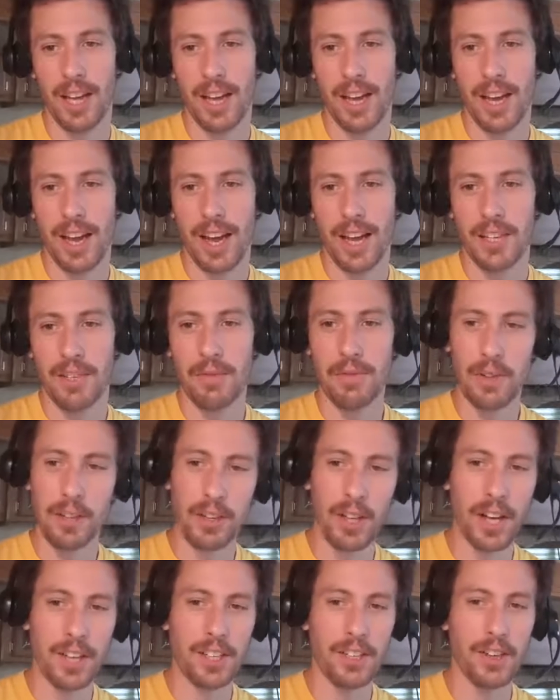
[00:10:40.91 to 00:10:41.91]
and you
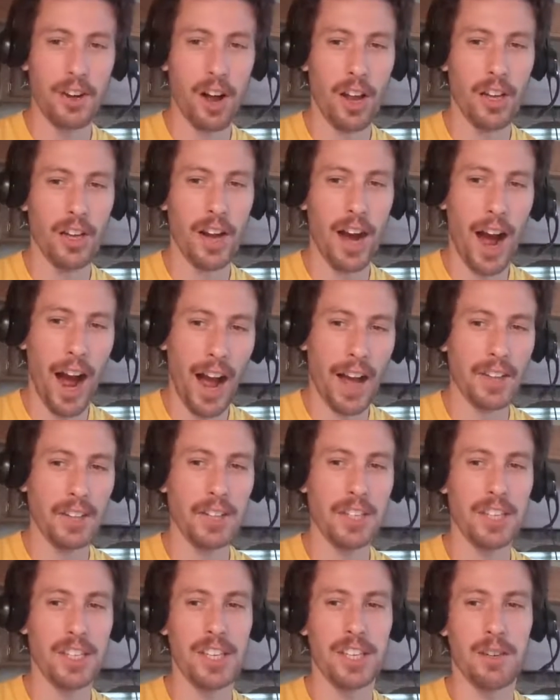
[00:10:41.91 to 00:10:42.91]
feel like you're on an
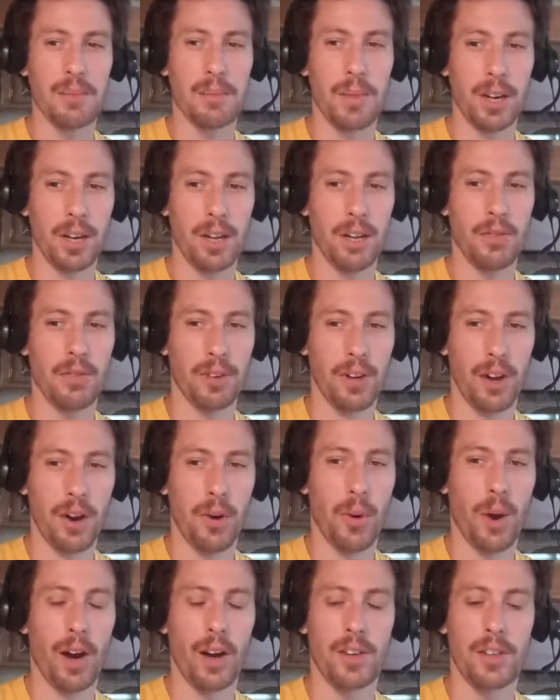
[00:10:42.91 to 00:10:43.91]
island in the middle of
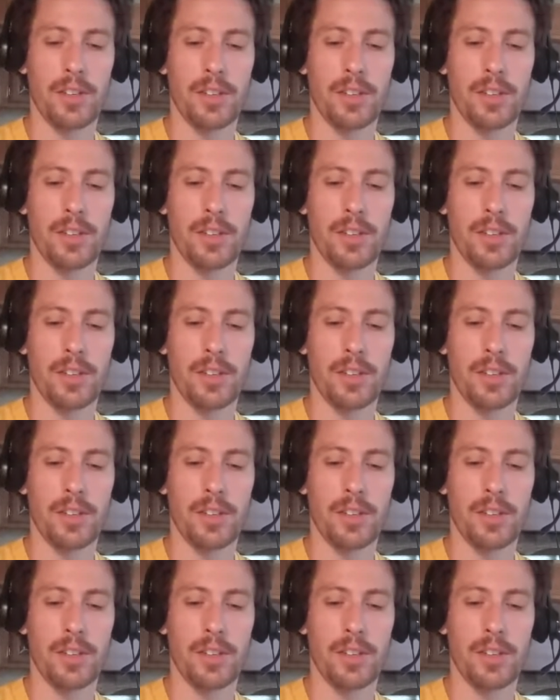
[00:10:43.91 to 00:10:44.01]
nowhere,